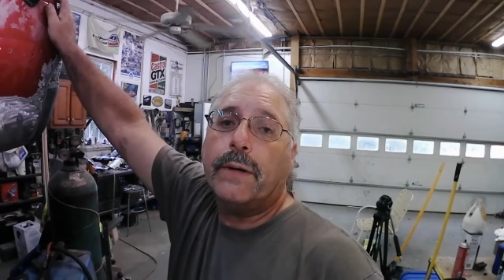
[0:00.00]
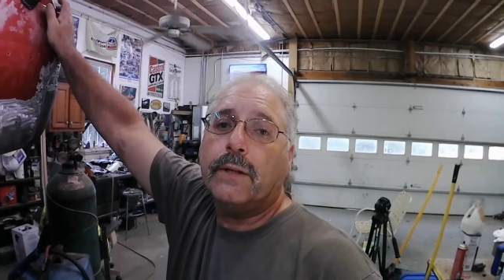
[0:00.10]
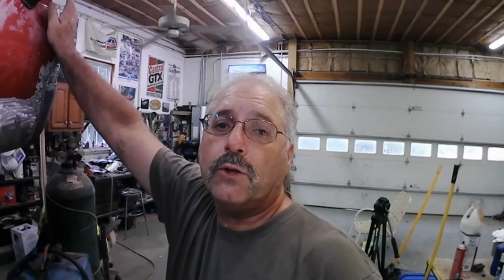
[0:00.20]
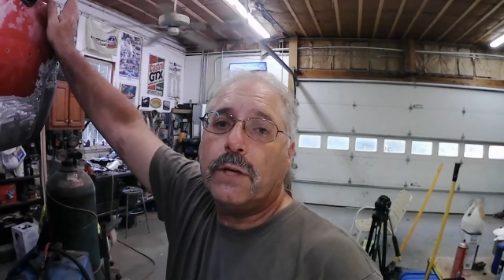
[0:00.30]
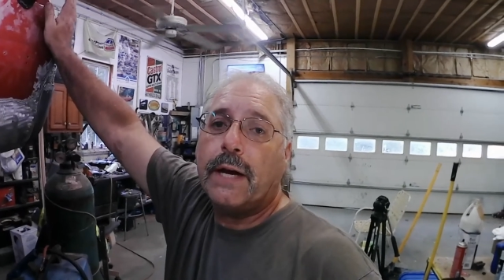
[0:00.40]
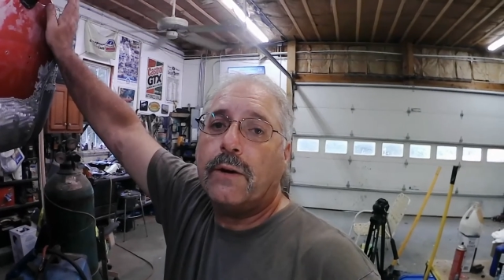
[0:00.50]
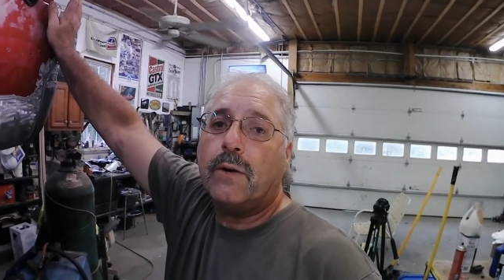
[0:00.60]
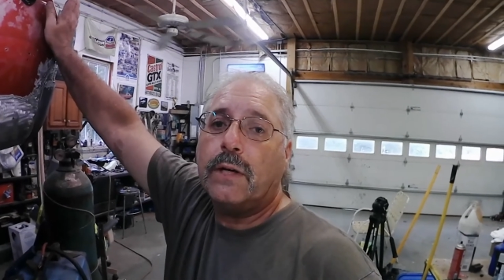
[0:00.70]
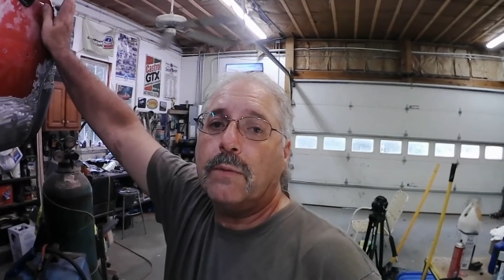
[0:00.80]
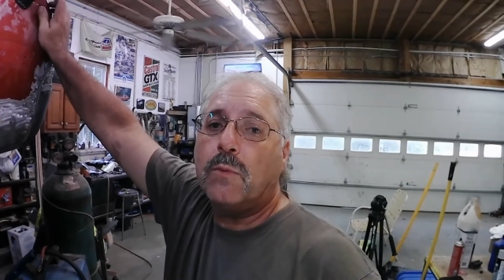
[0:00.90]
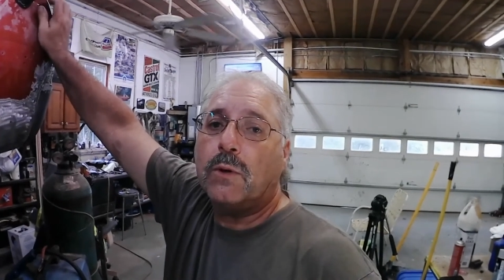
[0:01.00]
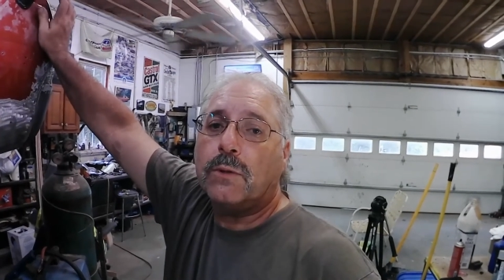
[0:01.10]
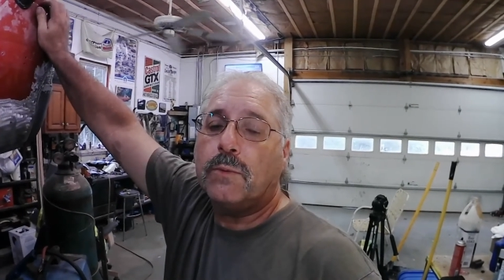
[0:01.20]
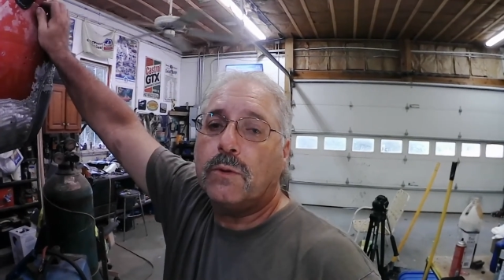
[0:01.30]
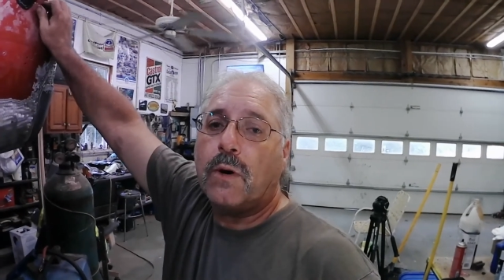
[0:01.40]
the channel. I need more
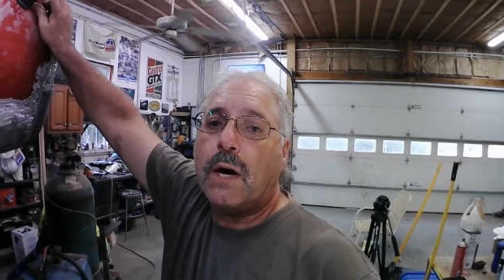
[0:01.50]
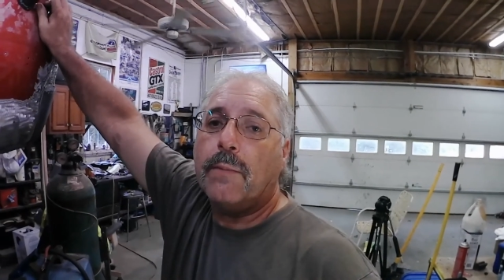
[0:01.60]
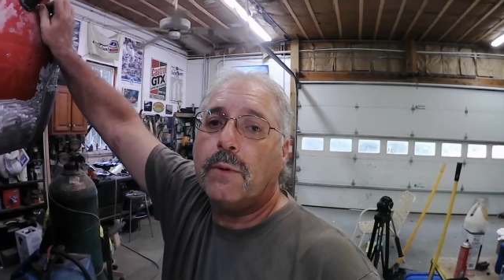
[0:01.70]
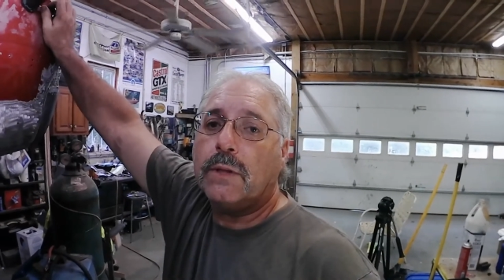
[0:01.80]
subscribers.